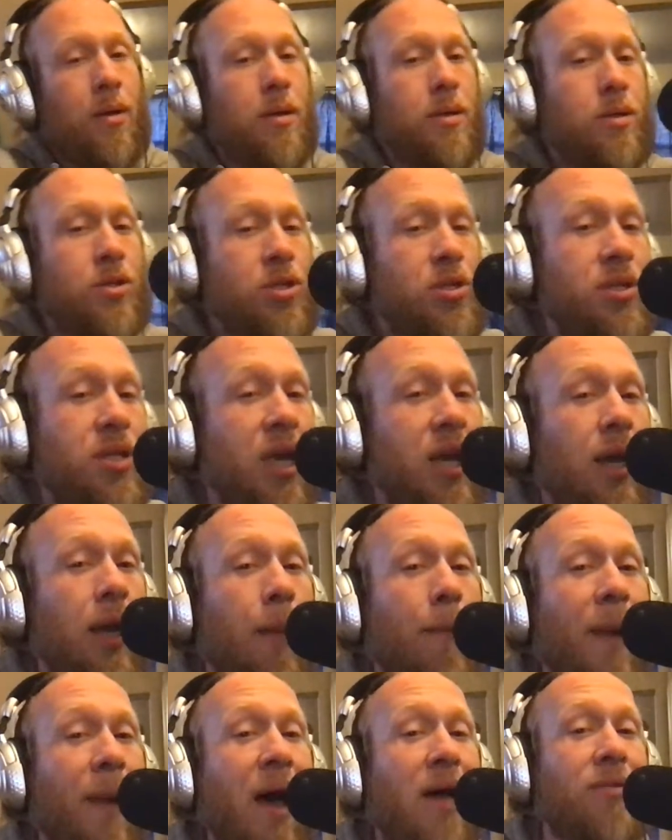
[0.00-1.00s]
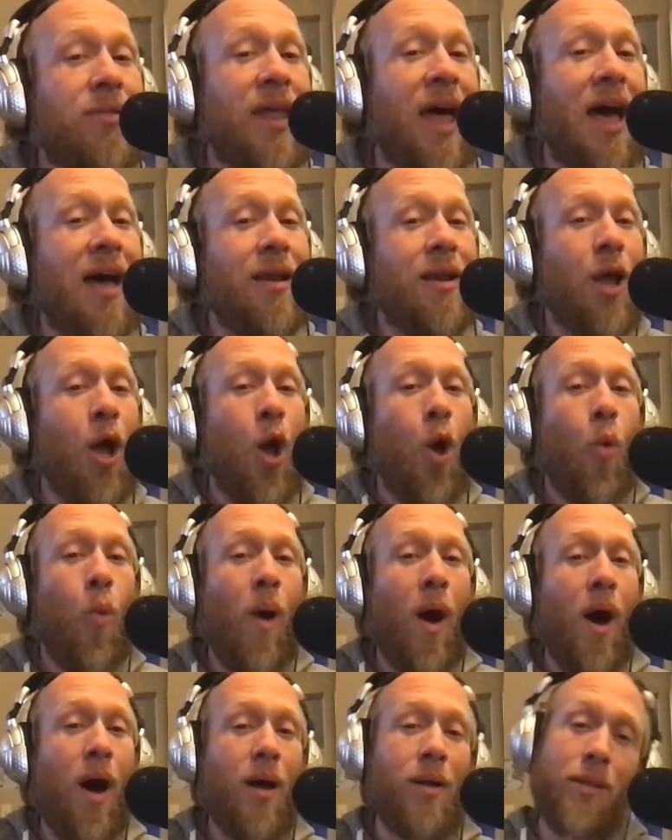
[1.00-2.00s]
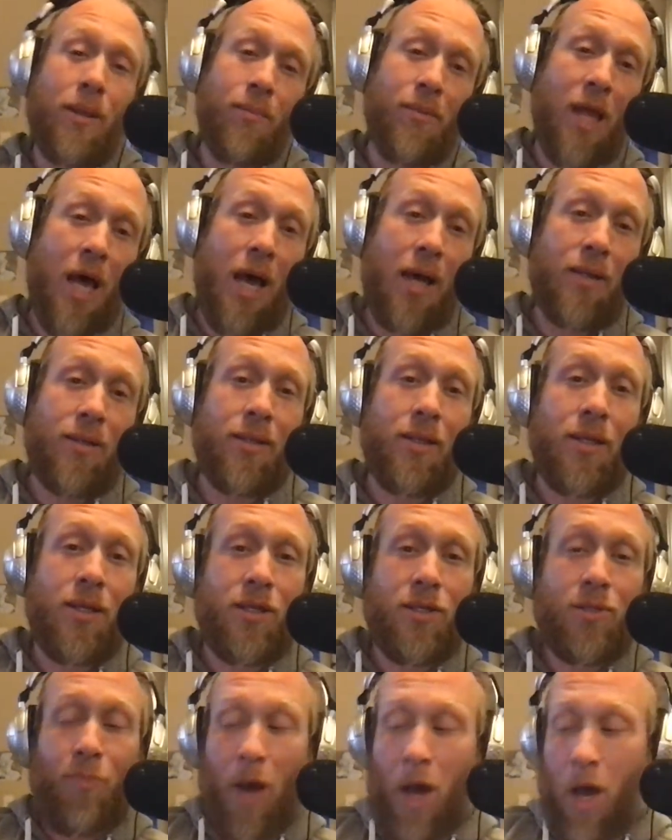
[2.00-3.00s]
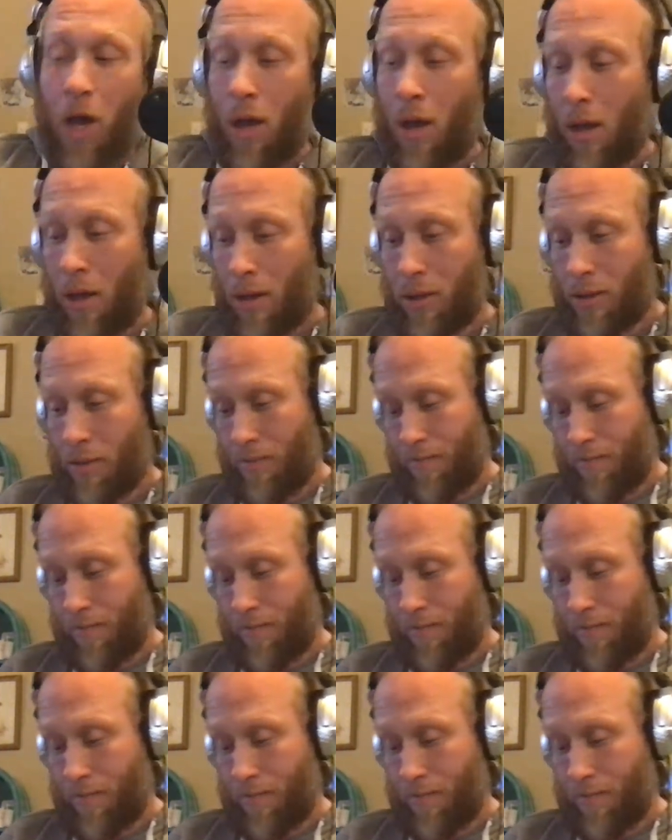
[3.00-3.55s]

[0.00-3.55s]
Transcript: Just think about that while I'm lighting this bong.